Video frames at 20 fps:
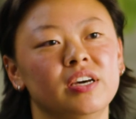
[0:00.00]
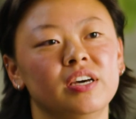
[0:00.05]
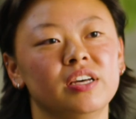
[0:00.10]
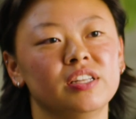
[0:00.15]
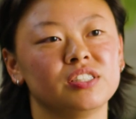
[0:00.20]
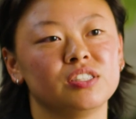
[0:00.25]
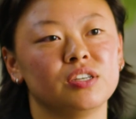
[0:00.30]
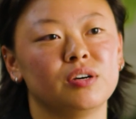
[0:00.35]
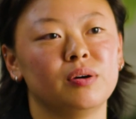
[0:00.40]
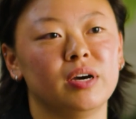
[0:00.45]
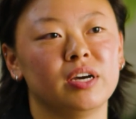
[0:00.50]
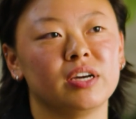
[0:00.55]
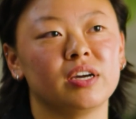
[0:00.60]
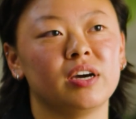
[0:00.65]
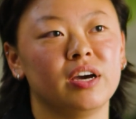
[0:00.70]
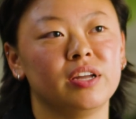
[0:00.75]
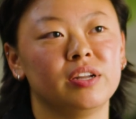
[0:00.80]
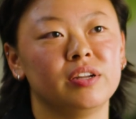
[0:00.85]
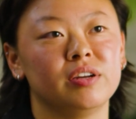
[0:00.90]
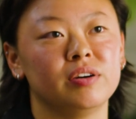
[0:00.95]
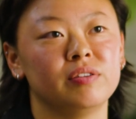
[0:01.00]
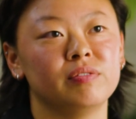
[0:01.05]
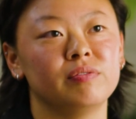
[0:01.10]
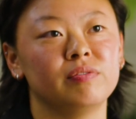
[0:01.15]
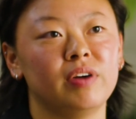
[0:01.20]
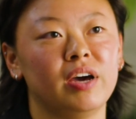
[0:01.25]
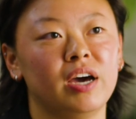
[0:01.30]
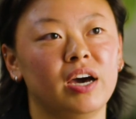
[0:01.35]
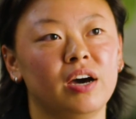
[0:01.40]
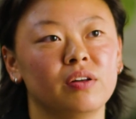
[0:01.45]
And so I kind of
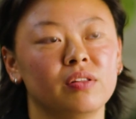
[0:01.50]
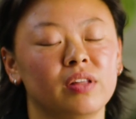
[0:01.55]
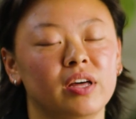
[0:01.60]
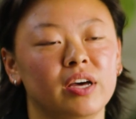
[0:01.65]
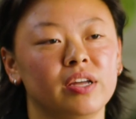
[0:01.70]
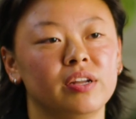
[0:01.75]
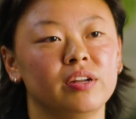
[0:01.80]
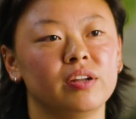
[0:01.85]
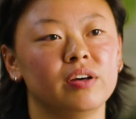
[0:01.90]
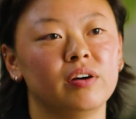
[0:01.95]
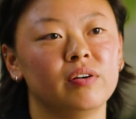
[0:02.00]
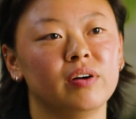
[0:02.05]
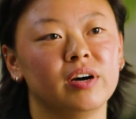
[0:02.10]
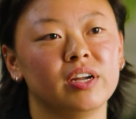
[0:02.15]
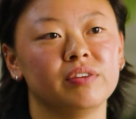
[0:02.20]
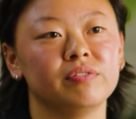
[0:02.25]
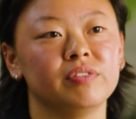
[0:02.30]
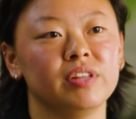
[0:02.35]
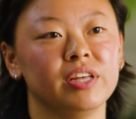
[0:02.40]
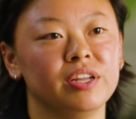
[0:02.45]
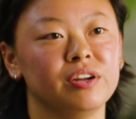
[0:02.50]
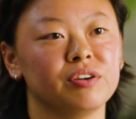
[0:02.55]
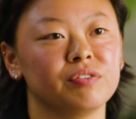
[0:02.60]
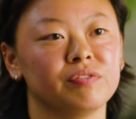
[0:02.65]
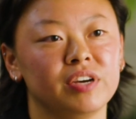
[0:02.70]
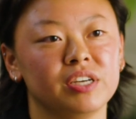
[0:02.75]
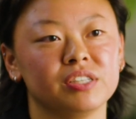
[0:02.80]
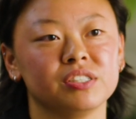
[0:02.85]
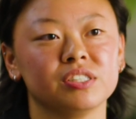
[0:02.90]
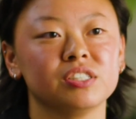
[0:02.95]
outline a lot of the
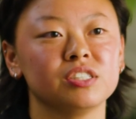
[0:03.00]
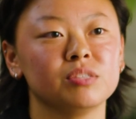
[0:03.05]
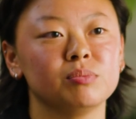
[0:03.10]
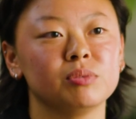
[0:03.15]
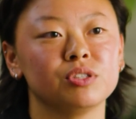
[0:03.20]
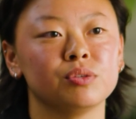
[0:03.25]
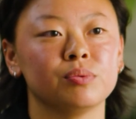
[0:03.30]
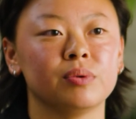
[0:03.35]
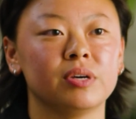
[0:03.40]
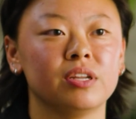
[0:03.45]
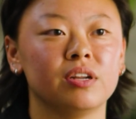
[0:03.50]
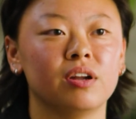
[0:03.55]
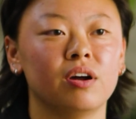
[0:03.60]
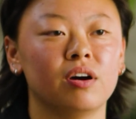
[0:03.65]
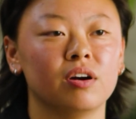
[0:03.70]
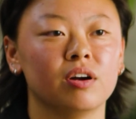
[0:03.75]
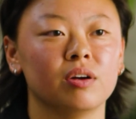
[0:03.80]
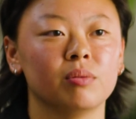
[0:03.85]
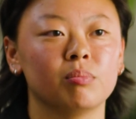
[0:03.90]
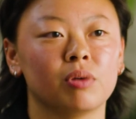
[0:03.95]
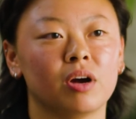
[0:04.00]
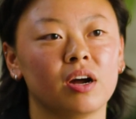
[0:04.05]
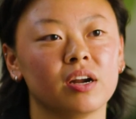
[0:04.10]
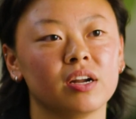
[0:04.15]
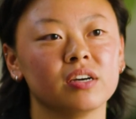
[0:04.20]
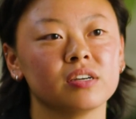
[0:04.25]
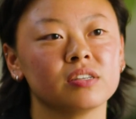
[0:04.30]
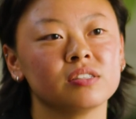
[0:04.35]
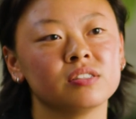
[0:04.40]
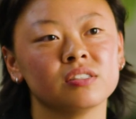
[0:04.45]
interfaces between our
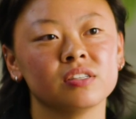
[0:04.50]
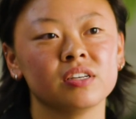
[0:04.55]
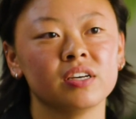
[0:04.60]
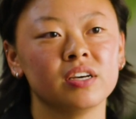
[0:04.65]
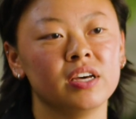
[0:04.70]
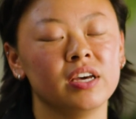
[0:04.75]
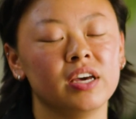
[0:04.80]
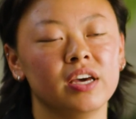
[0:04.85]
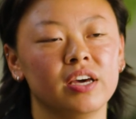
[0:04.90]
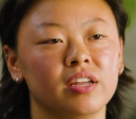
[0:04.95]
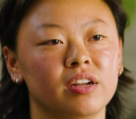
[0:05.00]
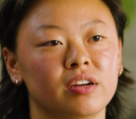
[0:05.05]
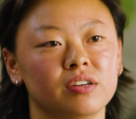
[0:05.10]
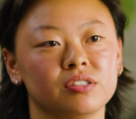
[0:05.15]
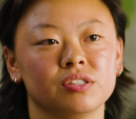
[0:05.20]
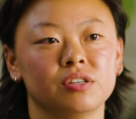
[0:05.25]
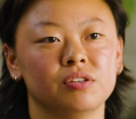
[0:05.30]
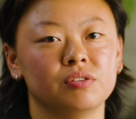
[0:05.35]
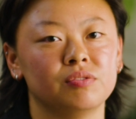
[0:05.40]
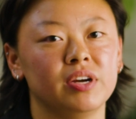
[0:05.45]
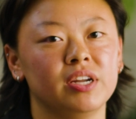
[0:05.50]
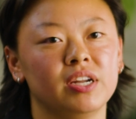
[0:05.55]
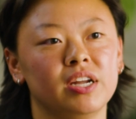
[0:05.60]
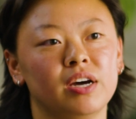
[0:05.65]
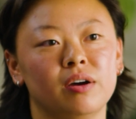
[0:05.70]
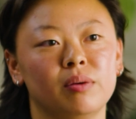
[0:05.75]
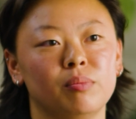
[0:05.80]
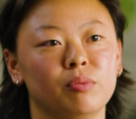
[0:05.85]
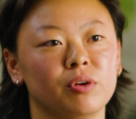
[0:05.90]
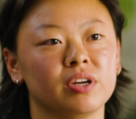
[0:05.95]
products, and also right
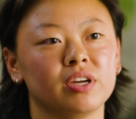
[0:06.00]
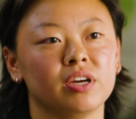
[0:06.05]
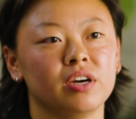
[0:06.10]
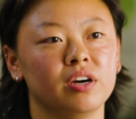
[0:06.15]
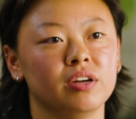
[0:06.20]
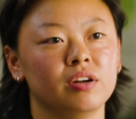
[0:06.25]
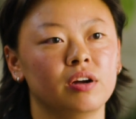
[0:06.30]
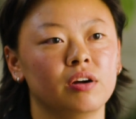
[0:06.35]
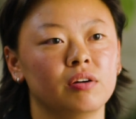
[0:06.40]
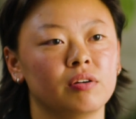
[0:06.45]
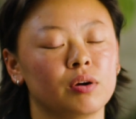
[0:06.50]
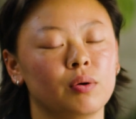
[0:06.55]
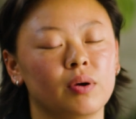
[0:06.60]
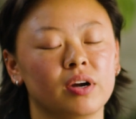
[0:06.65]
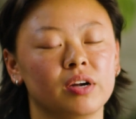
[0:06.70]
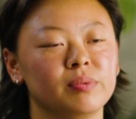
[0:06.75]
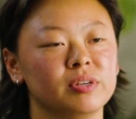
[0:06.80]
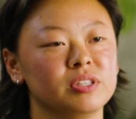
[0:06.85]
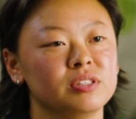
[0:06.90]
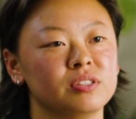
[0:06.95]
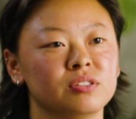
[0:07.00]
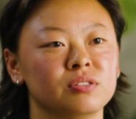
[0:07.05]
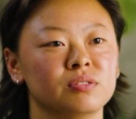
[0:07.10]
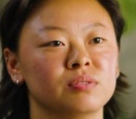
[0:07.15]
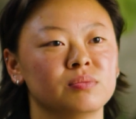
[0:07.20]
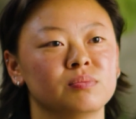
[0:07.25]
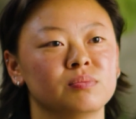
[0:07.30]
now I'm working on our requirements.